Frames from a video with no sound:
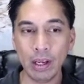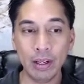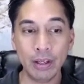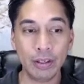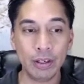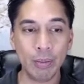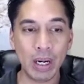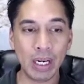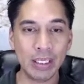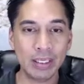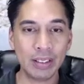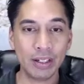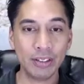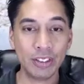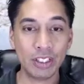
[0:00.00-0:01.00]
your body
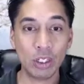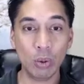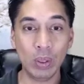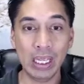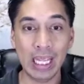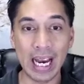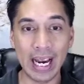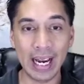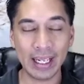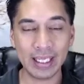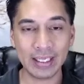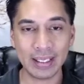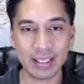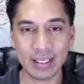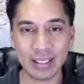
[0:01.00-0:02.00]
starts to
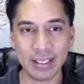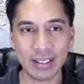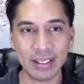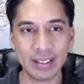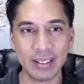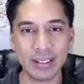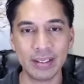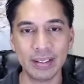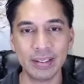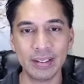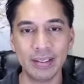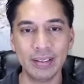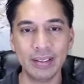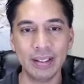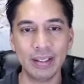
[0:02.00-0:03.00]
relax
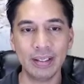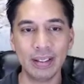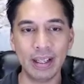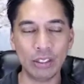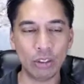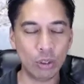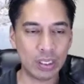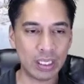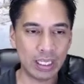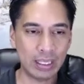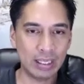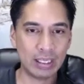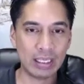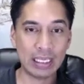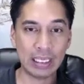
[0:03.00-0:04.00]
as you send the
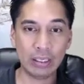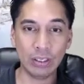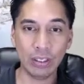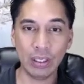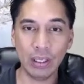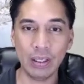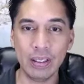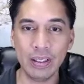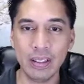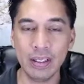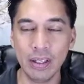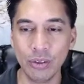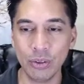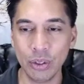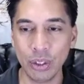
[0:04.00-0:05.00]
signal
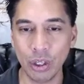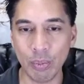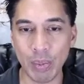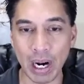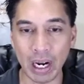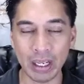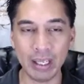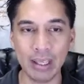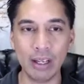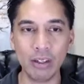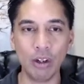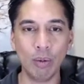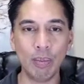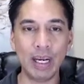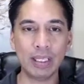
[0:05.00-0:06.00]
to your body that you're
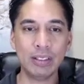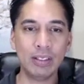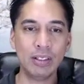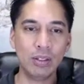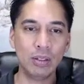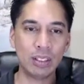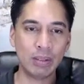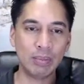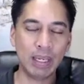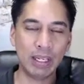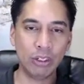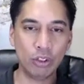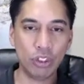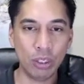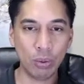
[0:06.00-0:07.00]
about to do some
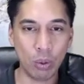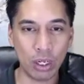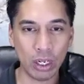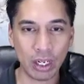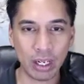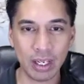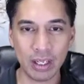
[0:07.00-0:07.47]
energy work.